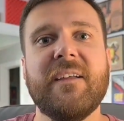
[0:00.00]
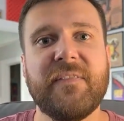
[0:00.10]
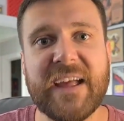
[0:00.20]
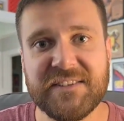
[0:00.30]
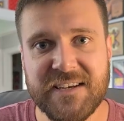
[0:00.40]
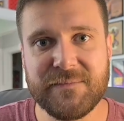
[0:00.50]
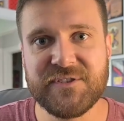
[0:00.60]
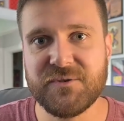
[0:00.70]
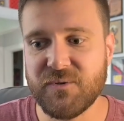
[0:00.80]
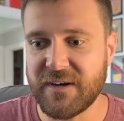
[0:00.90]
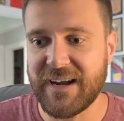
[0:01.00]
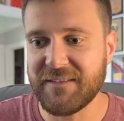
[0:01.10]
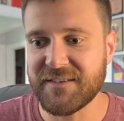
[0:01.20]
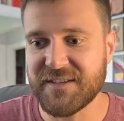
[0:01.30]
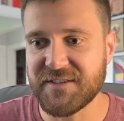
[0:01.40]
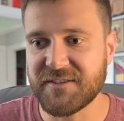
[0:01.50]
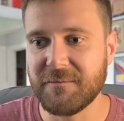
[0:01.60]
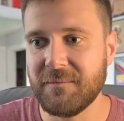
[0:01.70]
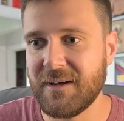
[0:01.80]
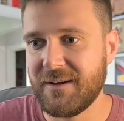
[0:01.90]
that seems to get the
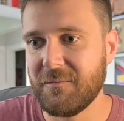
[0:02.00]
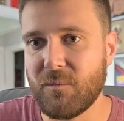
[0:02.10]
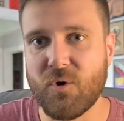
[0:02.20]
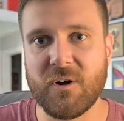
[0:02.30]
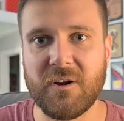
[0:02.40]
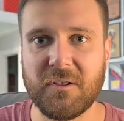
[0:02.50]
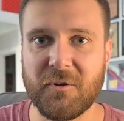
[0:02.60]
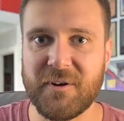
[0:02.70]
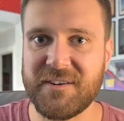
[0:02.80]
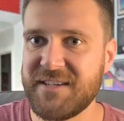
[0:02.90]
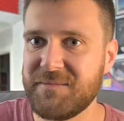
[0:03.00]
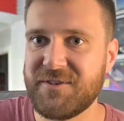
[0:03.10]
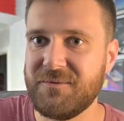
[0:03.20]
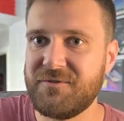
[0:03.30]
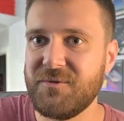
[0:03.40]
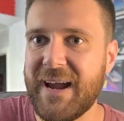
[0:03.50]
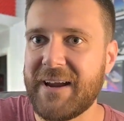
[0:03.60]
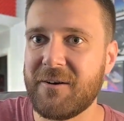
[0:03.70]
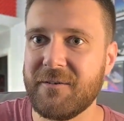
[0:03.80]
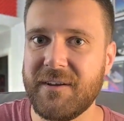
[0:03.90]
system more alerted, seems to
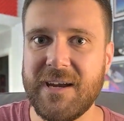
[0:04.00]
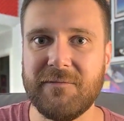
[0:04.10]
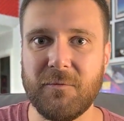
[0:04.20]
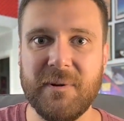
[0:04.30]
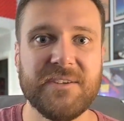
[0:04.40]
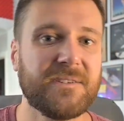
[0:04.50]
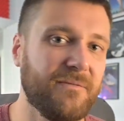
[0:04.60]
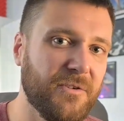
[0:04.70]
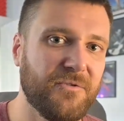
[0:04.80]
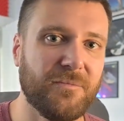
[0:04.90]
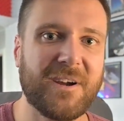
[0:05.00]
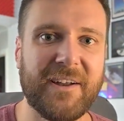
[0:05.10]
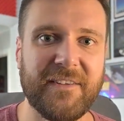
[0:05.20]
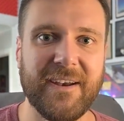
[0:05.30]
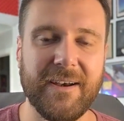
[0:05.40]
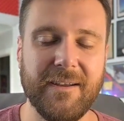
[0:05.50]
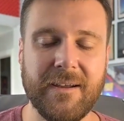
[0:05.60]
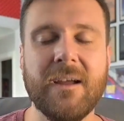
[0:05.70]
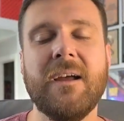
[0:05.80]
anger the evil beast of YouTube Content ID.